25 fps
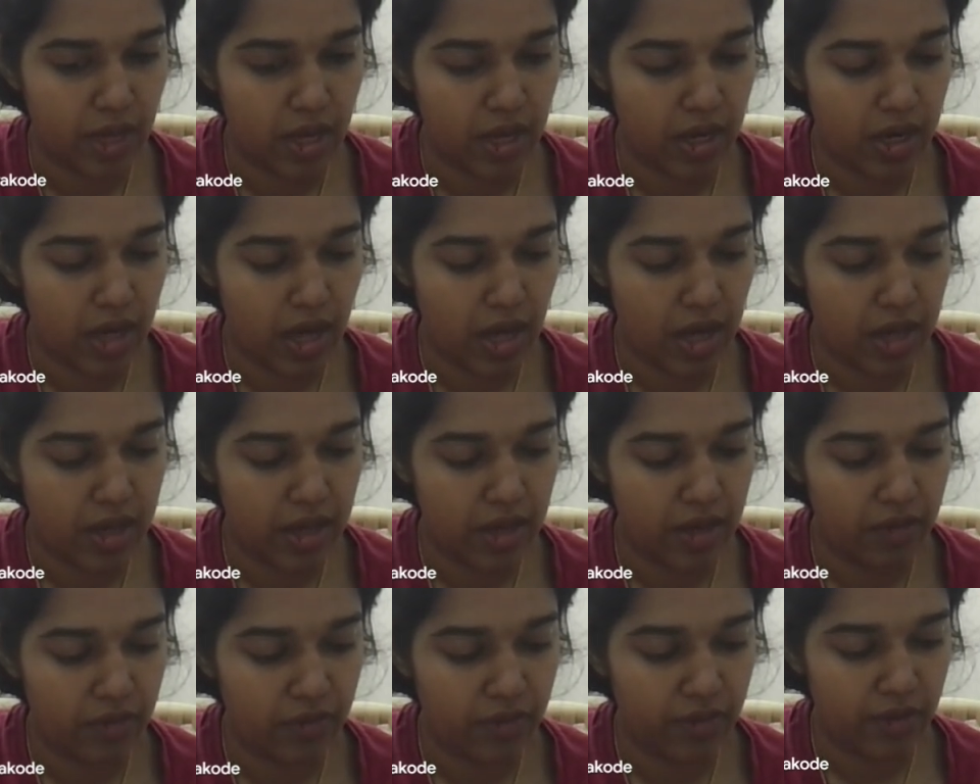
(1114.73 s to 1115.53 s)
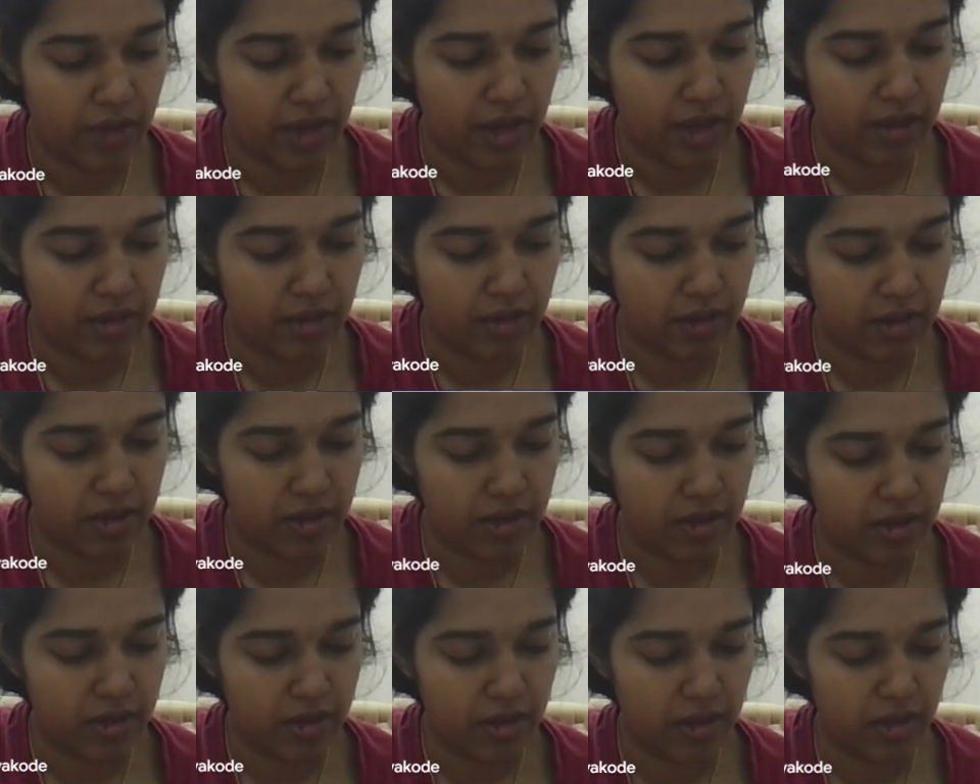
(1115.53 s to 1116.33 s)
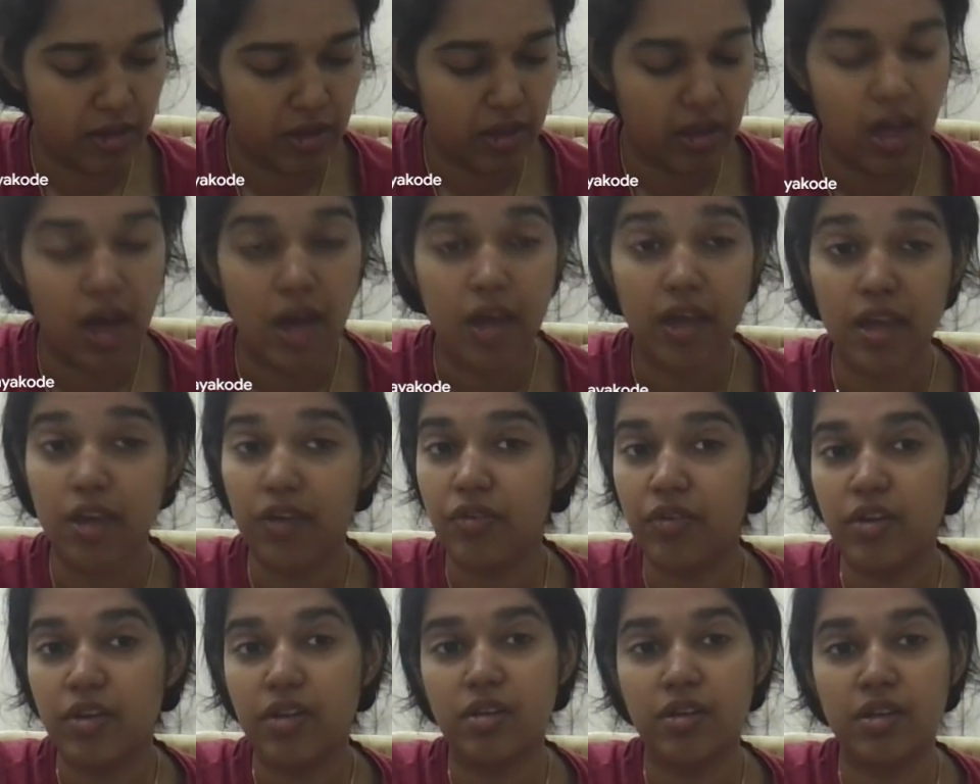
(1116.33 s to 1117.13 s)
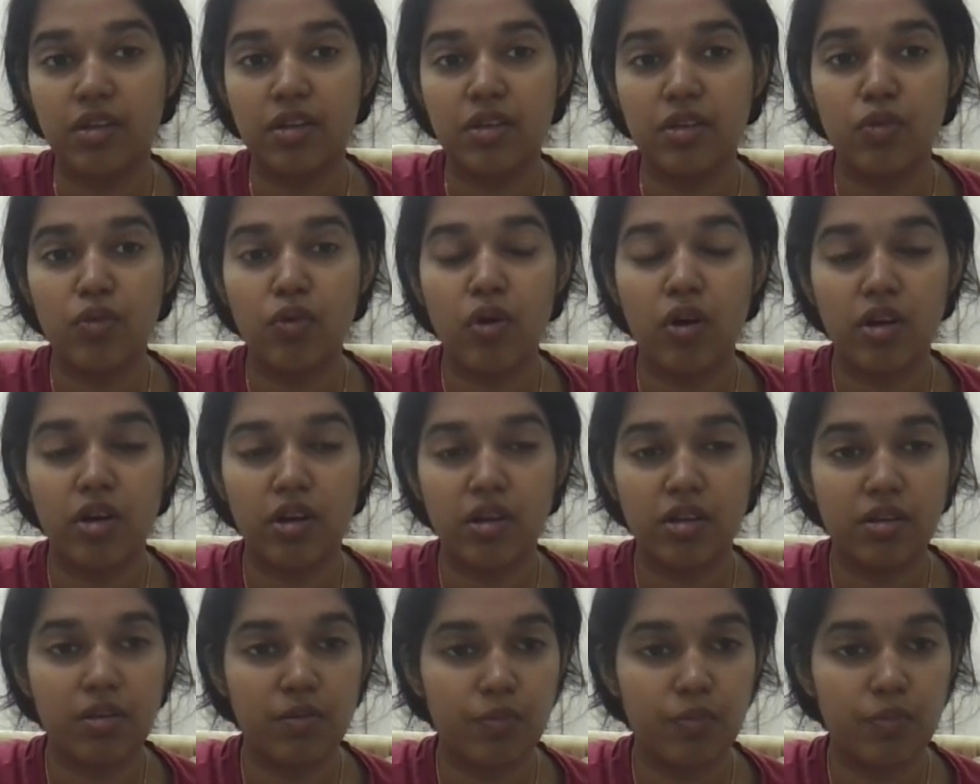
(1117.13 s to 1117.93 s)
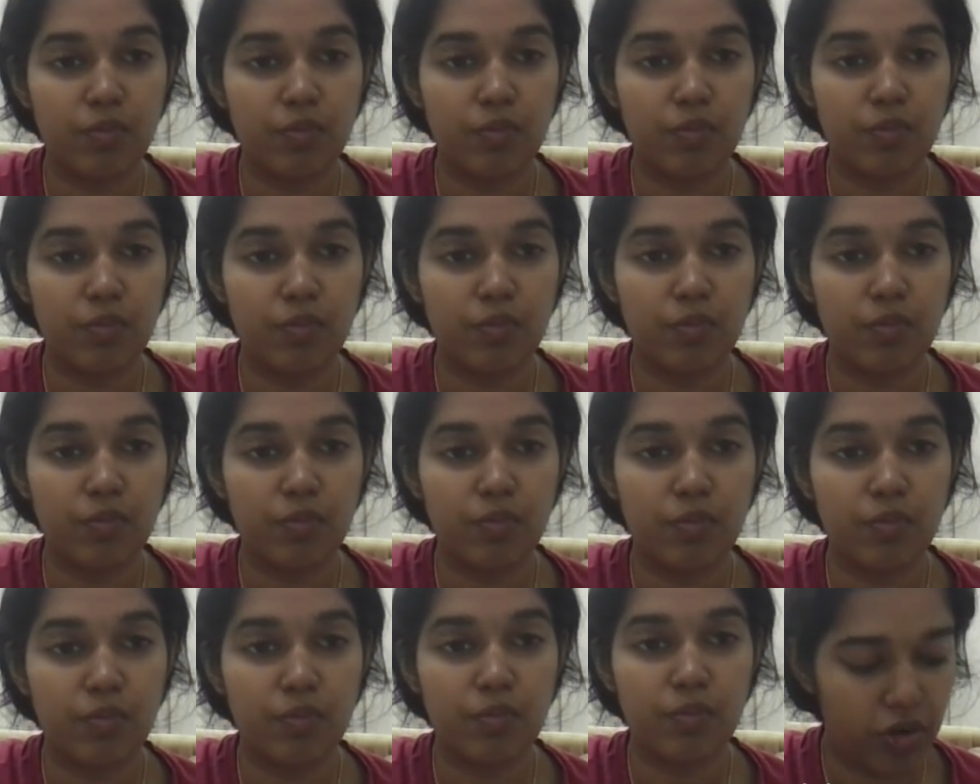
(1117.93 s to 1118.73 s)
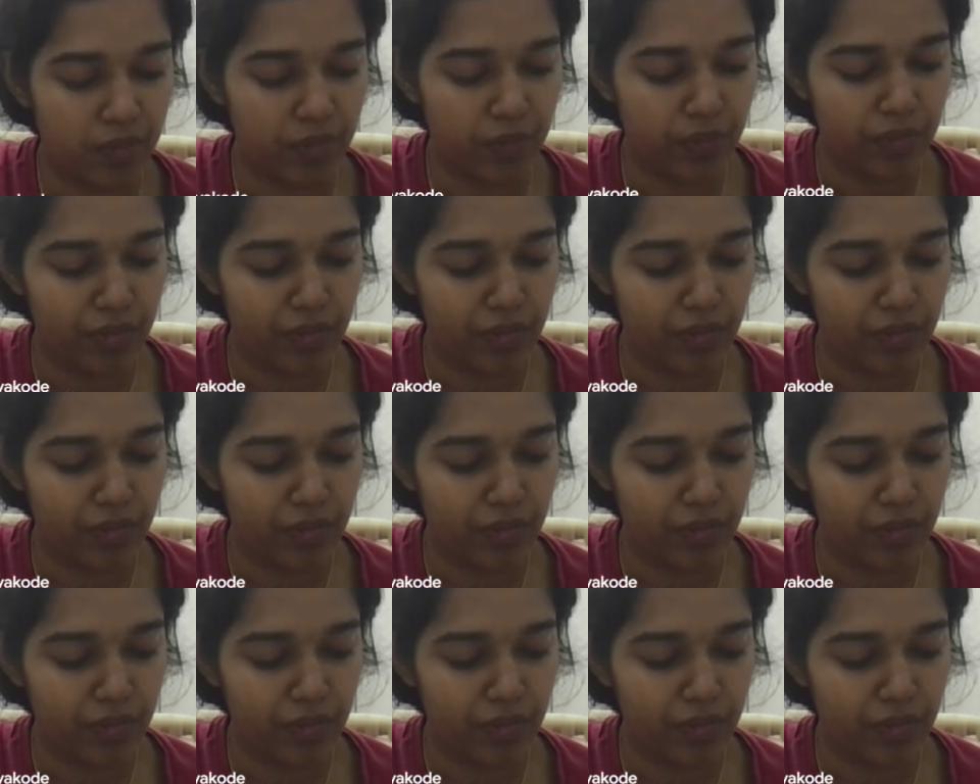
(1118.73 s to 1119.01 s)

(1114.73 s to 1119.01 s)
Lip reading: and IF AC. IF AC is what is important for us.